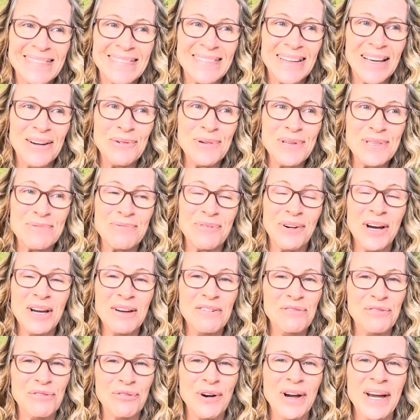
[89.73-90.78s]
it was very
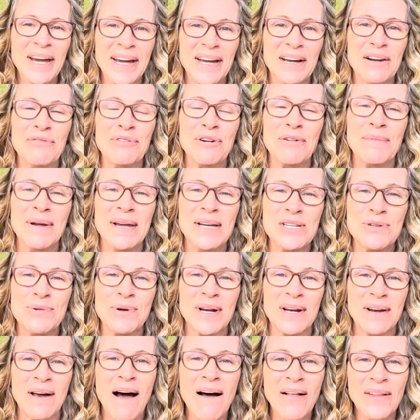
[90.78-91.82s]
freeing for me to
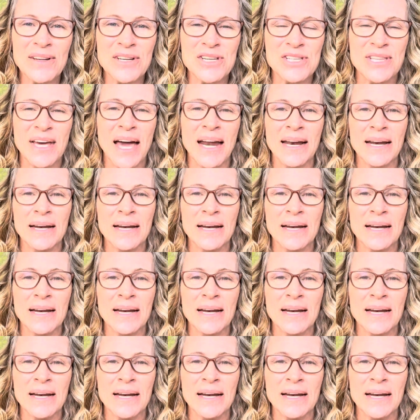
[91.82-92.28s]
acknowledge that.